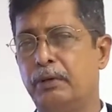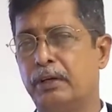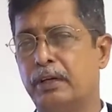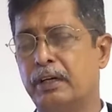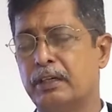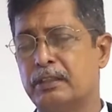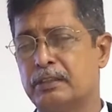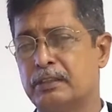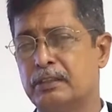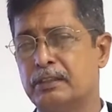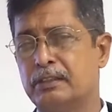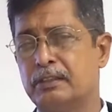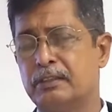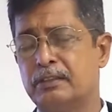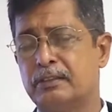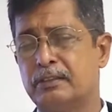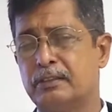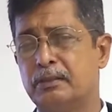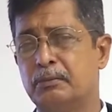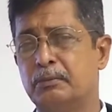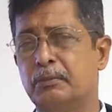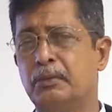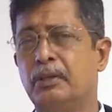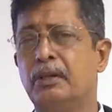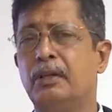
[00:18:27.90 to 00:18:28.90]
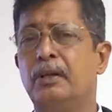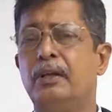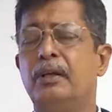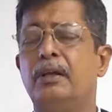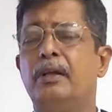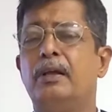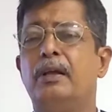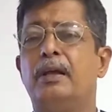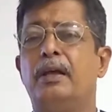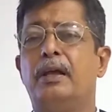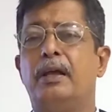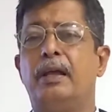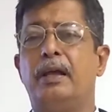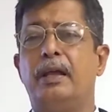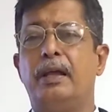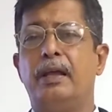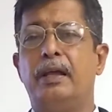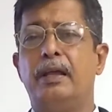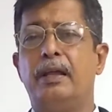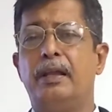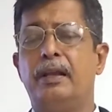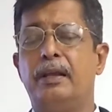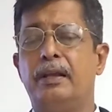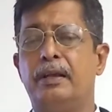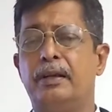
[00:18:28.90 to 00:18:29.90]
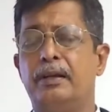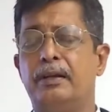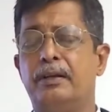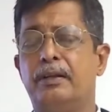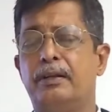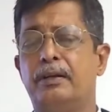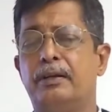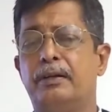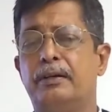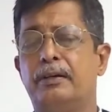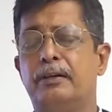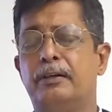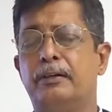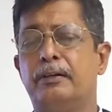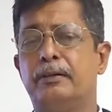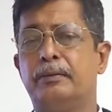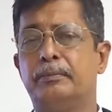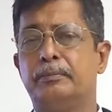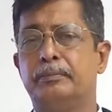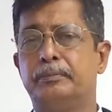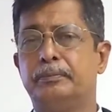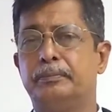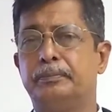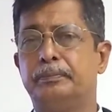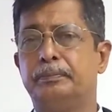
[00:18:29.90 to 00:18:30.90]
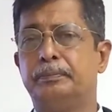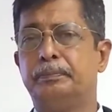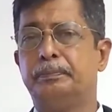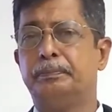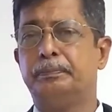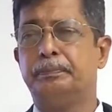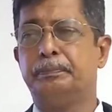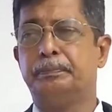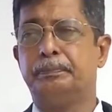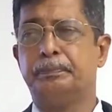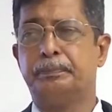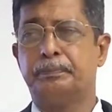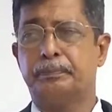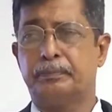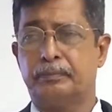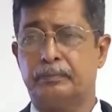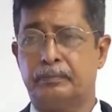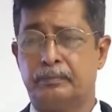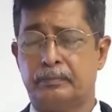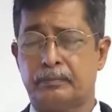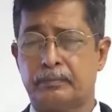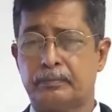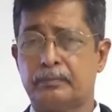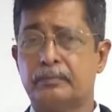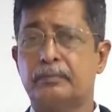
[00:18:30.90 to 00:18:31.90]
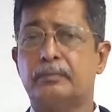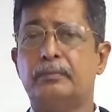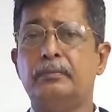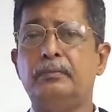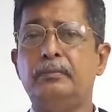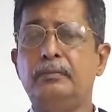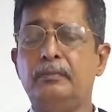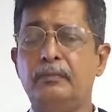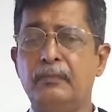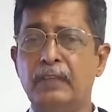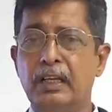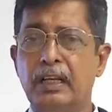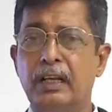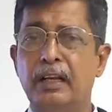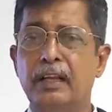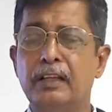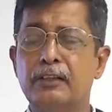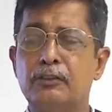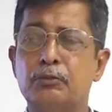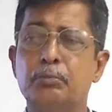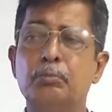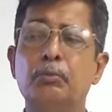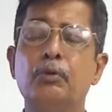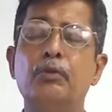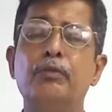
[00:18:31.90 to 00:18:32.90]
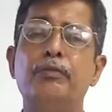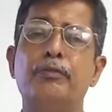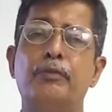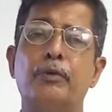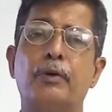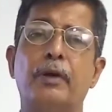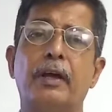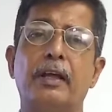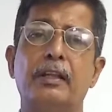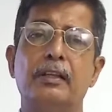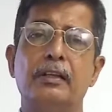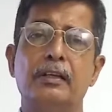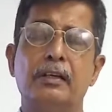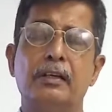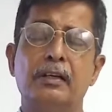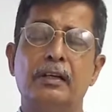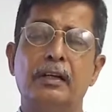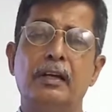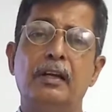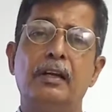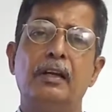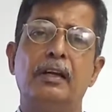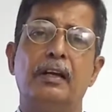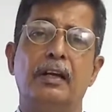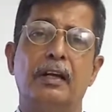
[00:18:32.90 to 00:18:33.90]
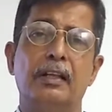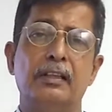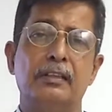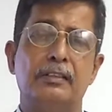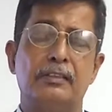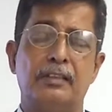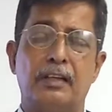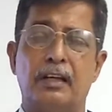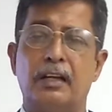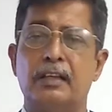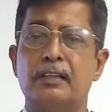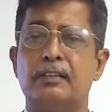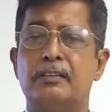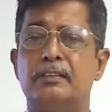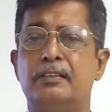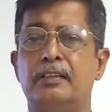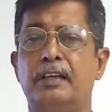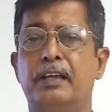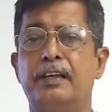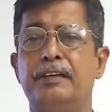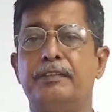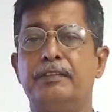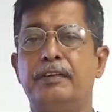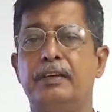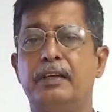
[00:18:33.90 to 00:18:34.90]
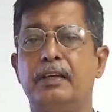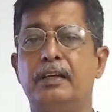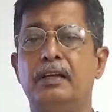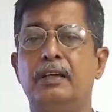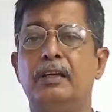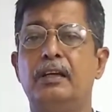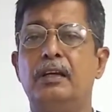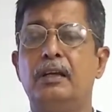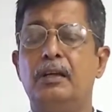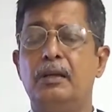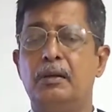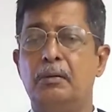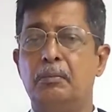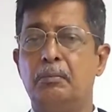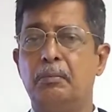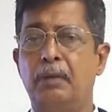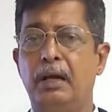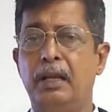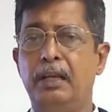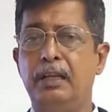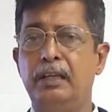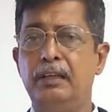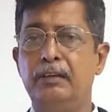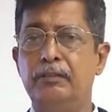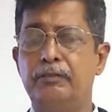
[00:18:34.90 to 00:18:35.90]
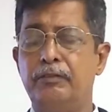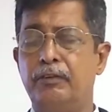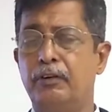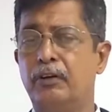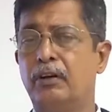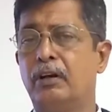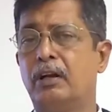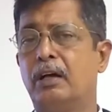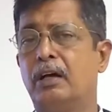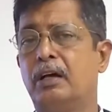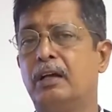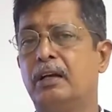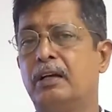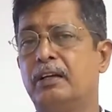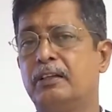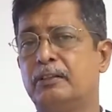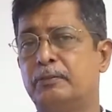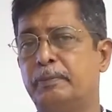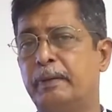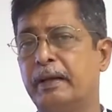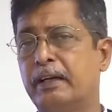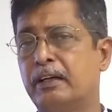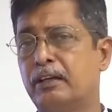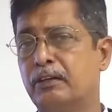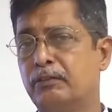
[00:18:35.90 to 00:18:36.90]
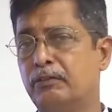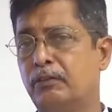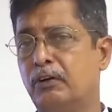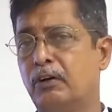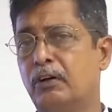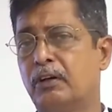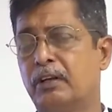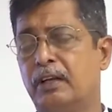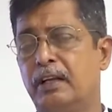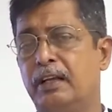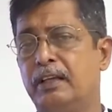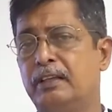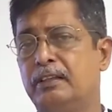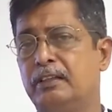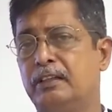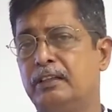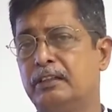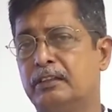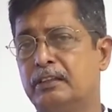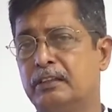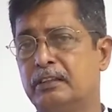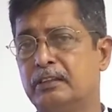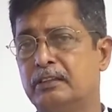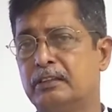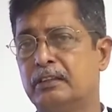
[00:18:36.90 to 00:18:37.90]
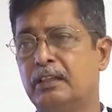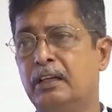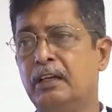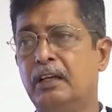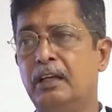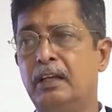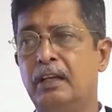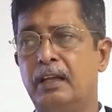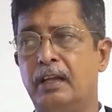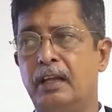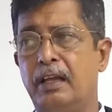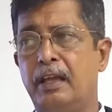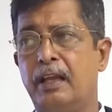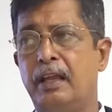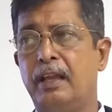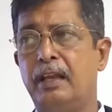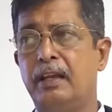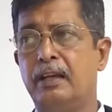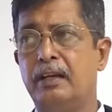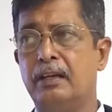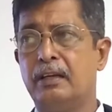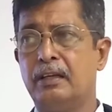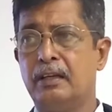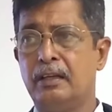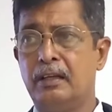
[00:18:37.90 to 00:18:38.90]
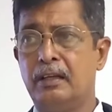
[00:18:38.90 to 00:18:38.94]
if each unit starts saving money, think of what we're talking about on a national level in terms of not only